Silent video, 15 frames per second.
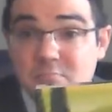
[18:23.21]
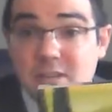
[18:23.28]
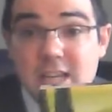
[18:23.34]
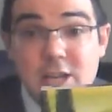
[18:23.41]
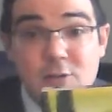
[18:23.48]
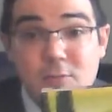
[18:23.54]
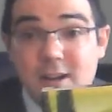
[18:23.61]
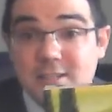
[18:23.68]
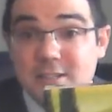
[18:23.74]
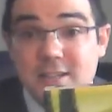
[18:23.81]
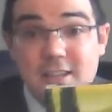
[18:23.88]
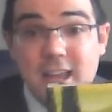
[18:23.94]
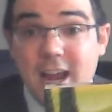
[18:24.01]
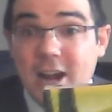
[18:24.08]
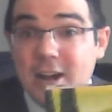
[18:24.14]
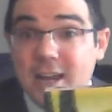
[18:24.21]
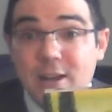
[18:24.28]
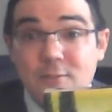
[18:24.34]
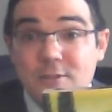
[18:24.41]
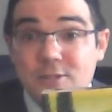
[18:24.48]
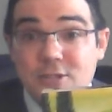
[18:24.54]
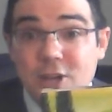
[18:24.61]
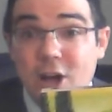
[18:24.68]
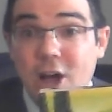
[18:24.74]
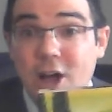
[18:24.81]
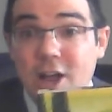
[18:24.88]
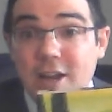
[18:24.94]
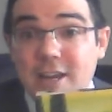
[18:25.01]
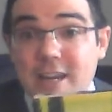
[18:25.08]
he wasn't there. He was gone.